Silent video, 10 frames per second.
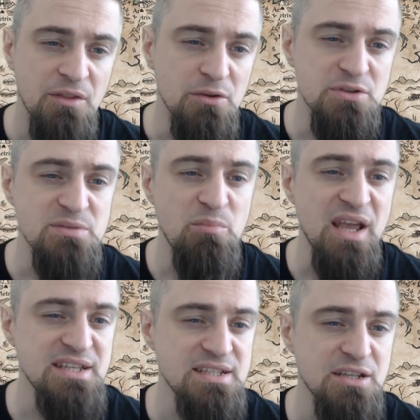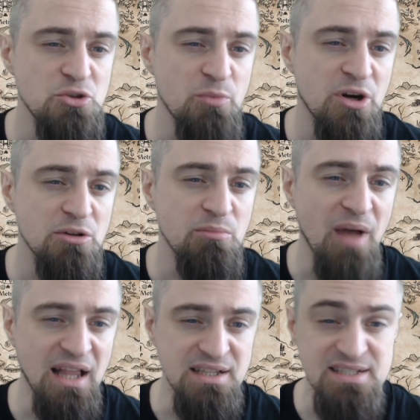there's a basic numeral
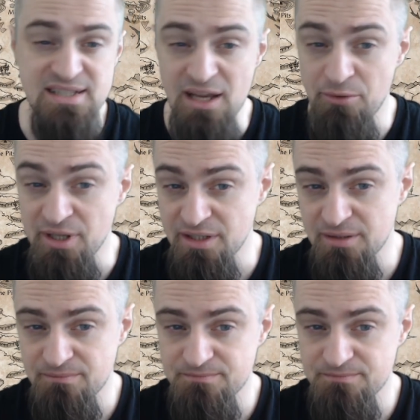balance therein.